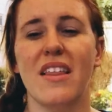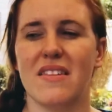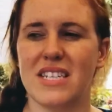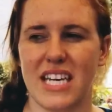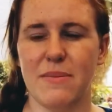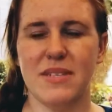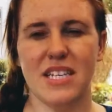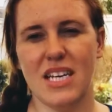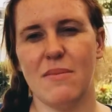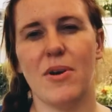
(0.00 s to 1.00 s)
the tips to
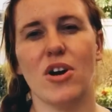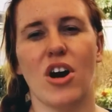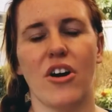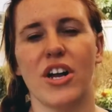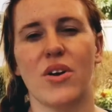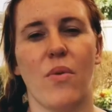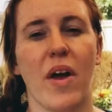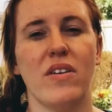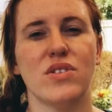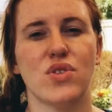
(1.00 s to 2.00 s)
keep your garden
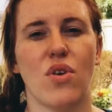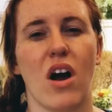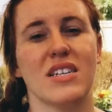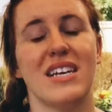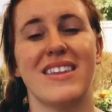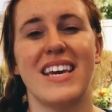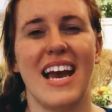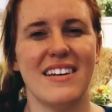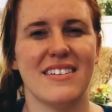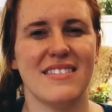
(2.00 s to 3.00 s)
going on strong till the
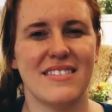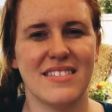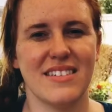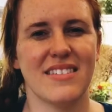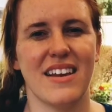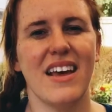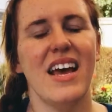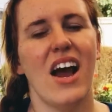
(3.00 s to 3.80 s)
end of the season.